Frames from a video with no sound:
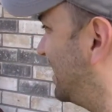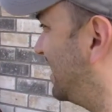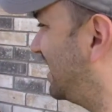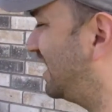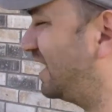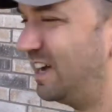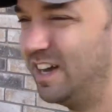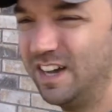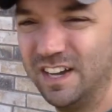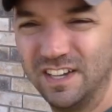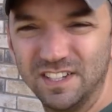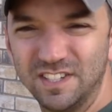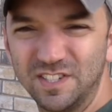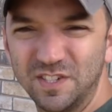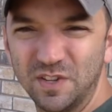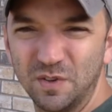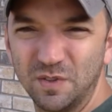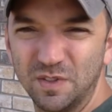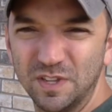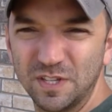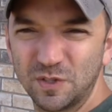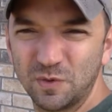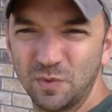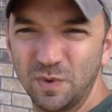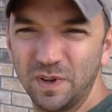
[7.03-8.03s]
Uh, so
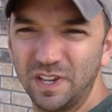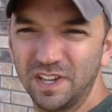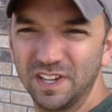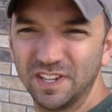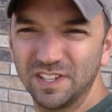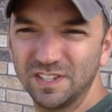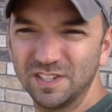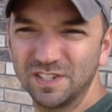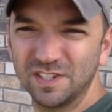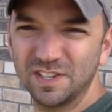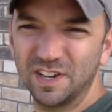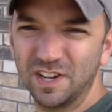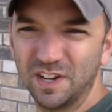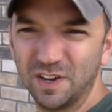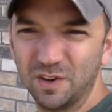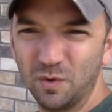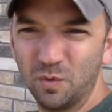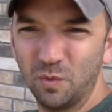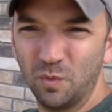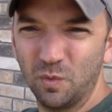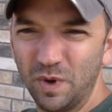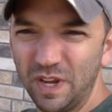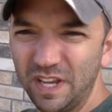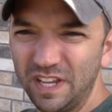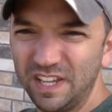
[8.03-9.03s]
this weekend's uh,
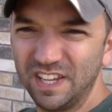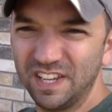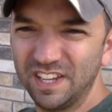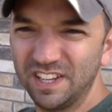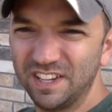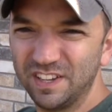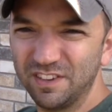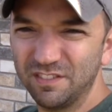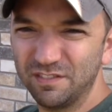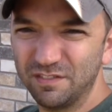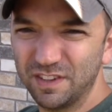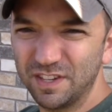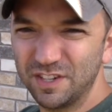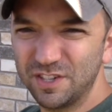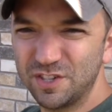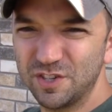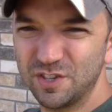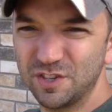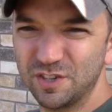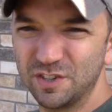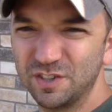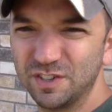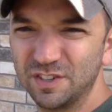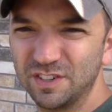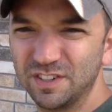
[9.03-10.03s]
weekend
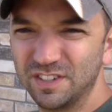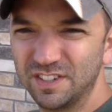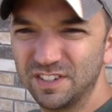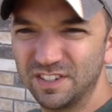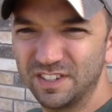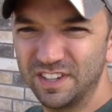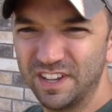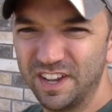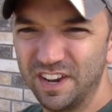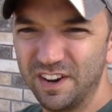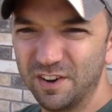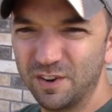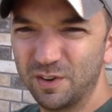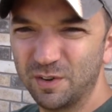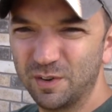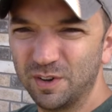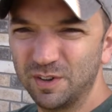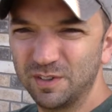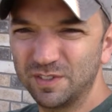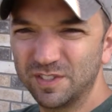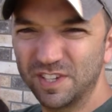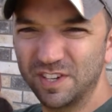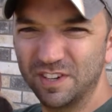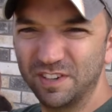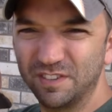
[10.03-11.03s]
adventure, air
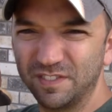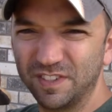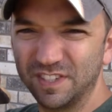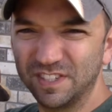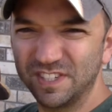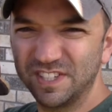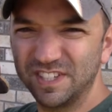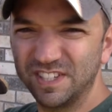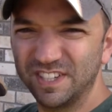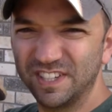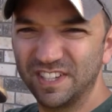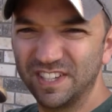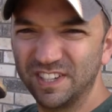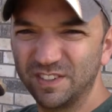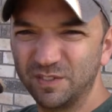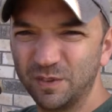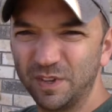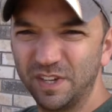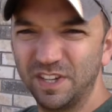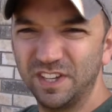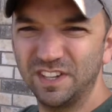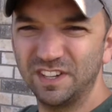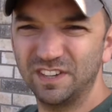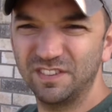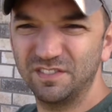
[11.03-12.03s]
quotes, I don't know if you can see that,
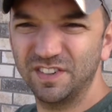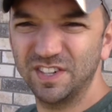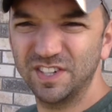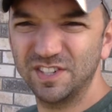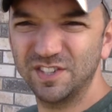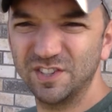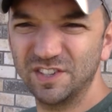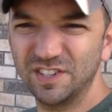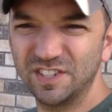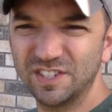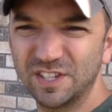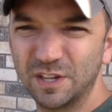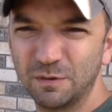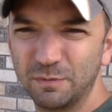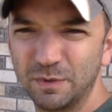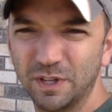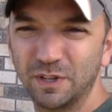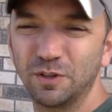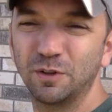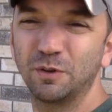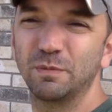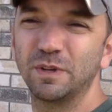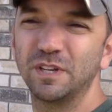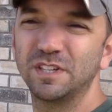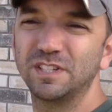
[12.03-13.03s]
weekend adventure is going to be a
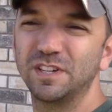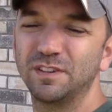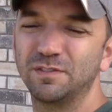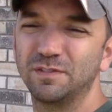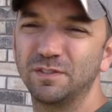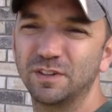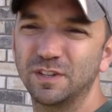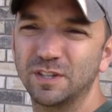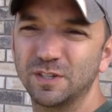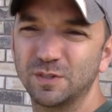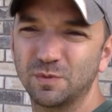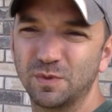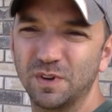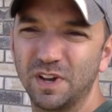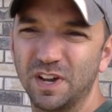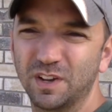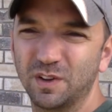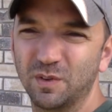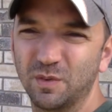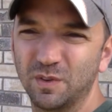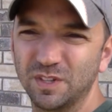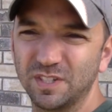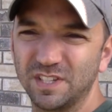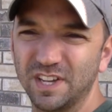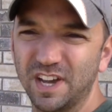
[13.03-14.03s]
little bit different because we're
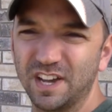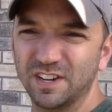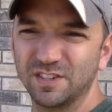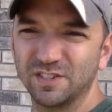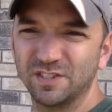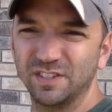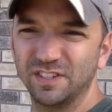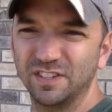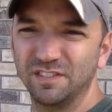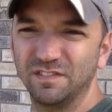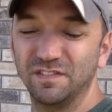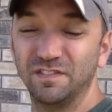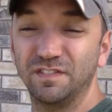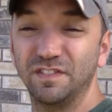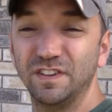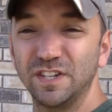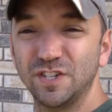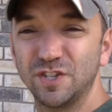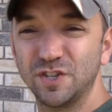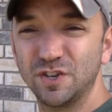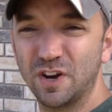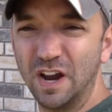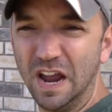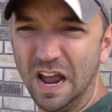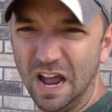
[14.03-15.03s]
not going to actually
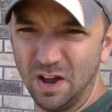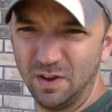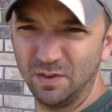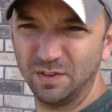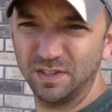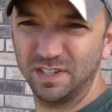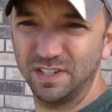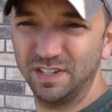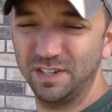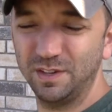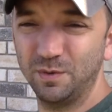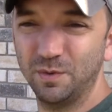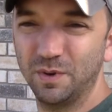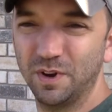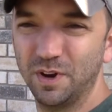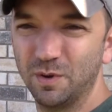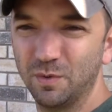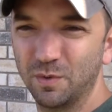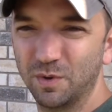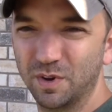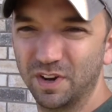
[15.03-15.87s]
adventure out anywhere.